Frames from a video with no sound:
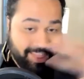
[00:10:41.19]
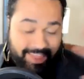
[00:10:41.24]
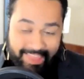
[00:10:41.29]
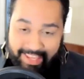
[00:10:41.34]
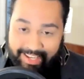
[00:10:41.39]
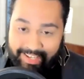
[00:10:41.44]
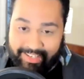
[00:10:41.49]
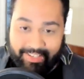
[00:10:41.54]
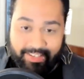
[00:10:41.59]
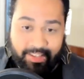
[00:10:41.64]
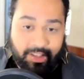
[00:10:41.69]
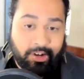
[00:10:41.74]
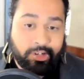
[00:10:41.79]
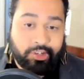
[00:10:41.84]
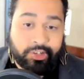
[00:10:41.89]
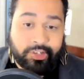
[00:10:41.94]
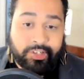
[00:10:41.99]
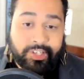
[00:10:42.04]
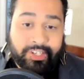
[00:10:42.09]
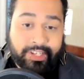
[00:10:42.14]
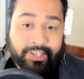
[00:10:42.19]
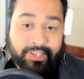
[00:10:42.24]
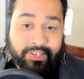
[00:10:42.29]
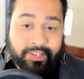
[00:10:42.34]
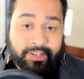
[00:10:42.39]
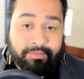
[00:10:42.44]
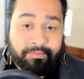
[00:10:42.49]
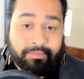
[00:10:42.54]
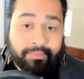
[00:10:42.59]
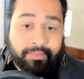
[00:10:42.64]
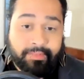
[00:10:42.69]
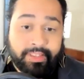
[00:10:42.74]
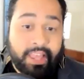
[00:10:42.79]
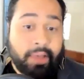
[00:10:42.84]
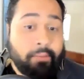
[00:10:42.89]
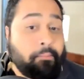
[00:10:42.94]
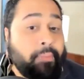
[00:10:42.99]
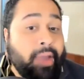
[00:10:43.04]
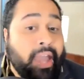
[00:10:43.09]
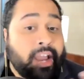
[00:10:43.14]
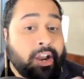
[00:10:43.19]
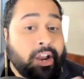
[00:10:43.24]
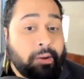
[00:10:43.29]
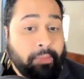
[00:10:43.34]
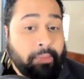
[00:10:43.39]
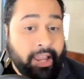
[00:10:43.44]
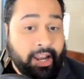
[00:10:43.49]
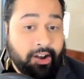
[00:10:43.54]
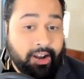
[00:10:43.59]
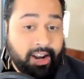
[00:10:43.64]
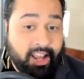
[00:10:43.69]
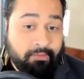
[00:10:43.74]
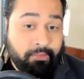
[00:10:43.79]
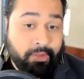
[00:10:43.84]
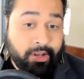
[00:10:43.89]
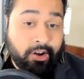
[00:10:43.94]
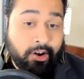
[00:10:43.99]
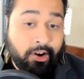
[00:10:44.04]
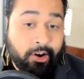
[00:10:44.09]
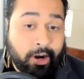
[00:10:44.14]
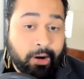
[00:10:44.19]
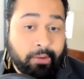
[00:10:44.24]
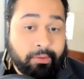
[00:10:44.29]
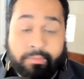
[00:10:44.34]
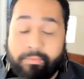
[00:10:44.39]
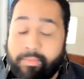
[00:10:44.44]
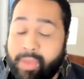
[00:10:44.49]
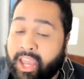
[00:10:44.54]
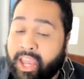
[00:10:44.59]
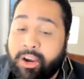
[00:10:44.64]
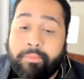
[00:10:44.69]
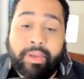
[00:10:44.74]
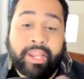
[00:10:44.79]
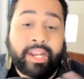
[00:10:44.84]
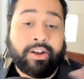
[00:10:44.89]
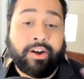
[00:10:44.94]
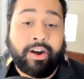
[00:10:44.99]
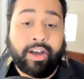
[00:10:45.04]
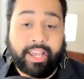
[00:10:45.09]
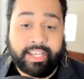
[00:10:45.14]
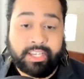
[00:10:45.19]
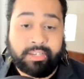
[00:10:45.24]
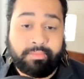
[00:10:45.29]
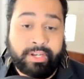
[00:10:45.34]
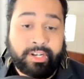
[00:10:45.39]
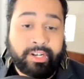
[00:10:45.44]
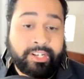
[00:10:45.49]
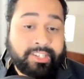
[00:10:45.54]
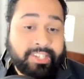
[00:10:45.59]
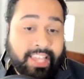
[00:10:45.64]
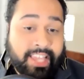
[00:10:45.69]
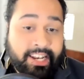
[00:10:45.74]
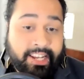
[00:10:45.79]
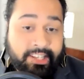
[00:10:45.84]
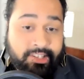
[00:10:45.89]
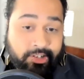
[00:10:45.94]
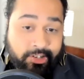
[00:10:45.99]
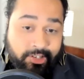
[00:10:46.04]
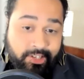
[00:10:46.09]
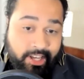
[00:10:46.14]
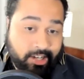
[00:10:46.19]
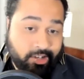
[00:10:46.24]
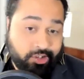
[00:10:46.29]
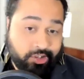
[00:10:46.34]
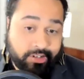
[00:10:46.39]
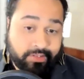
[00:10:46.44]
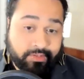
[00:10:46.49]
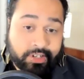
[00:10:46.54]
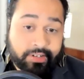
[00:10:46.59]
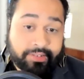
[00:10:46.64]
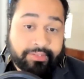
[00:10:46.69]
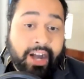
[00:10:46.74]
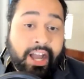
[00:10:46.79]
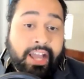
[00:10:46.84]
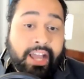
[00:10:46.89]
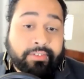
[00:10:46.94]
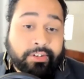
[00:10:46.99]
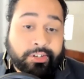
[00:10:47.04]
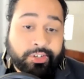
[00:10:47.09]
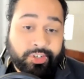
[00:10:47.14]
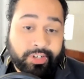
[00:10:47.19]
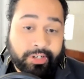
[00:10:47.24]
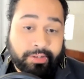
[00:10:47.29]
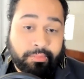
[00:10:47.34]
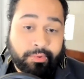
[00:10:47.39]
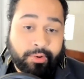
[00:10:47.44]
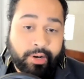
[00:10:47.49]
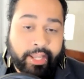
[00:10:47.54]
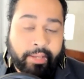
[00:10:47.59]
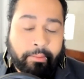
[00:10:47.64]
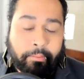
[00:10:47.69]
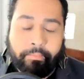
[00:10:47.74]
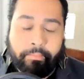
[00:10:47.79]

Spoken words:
this larger system that may or may not have been harmed, may or may not experience that intersection of survivorship, right?